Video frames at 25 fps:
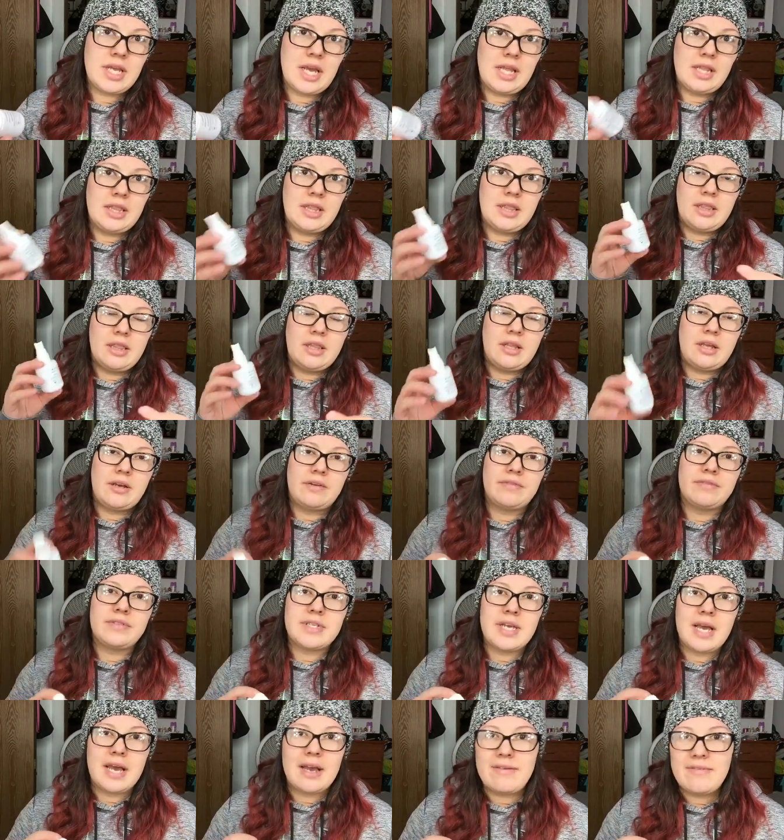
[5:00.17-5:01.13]
I love
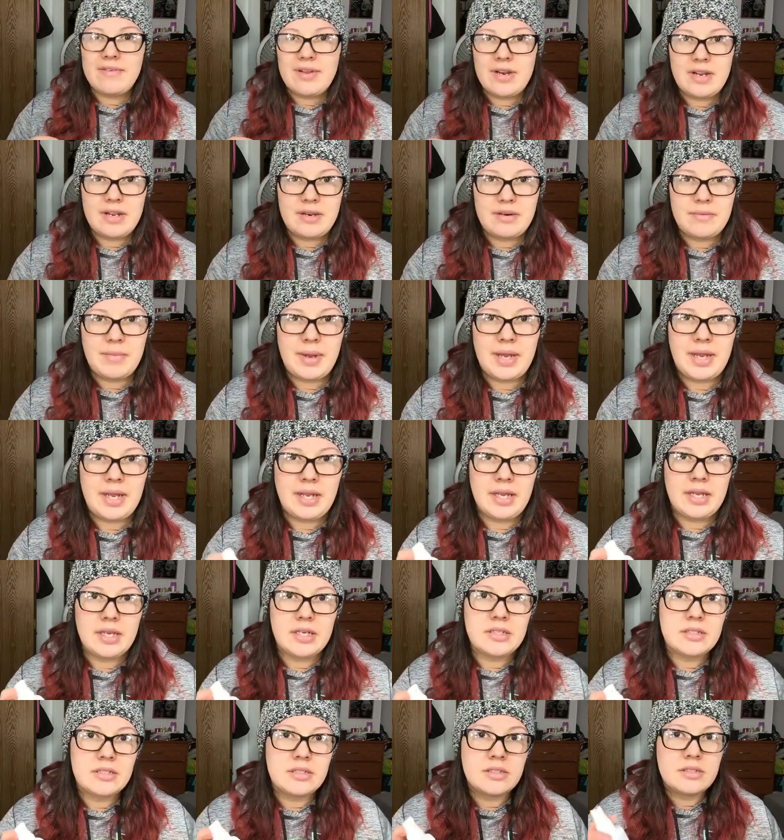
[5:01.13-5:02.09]
to have it in my
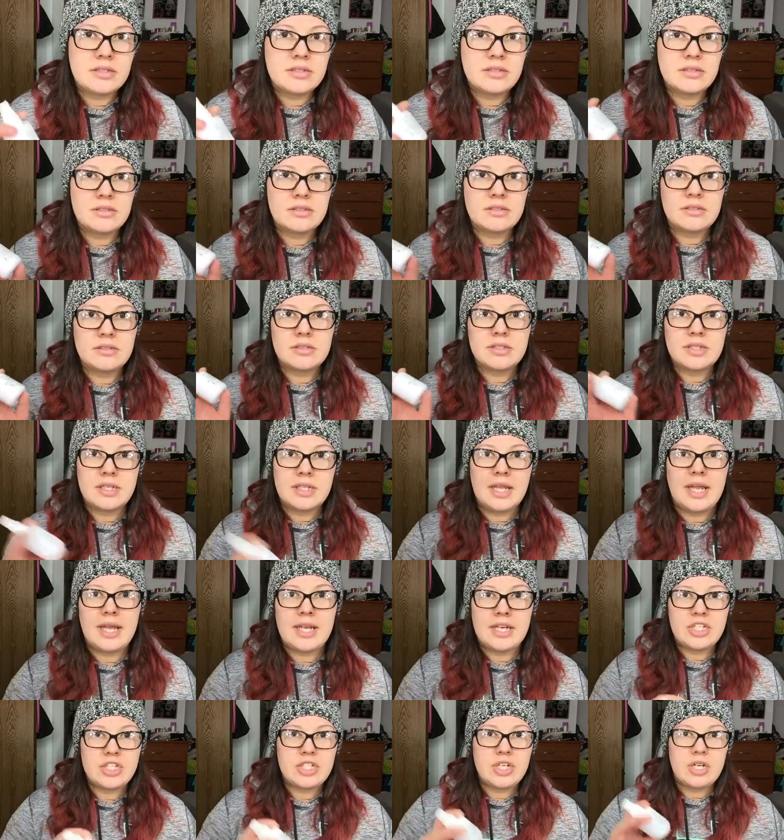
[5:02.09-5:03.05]

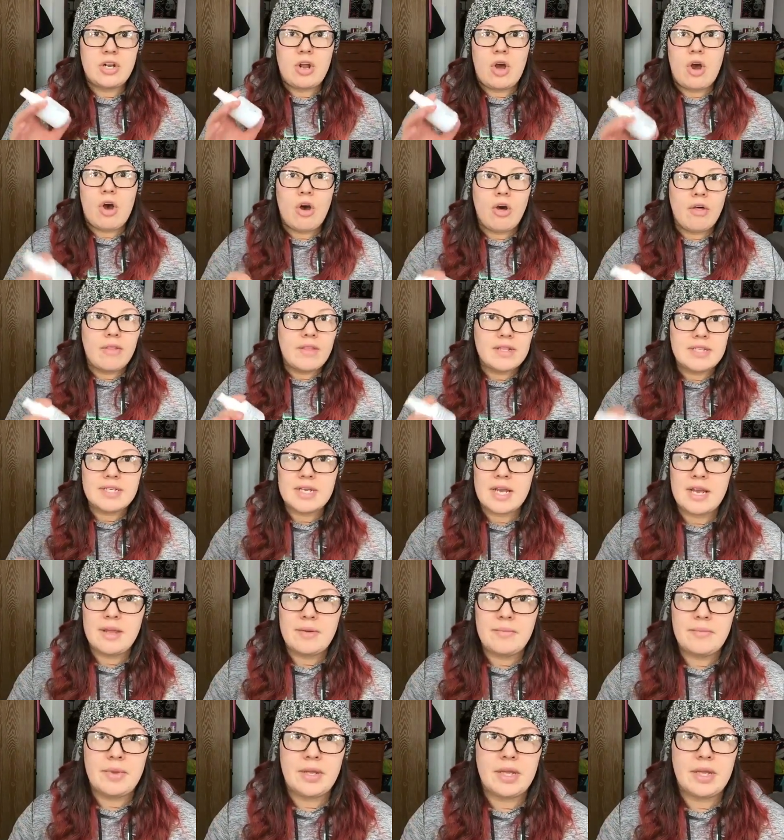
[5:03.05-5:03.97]
collection all the time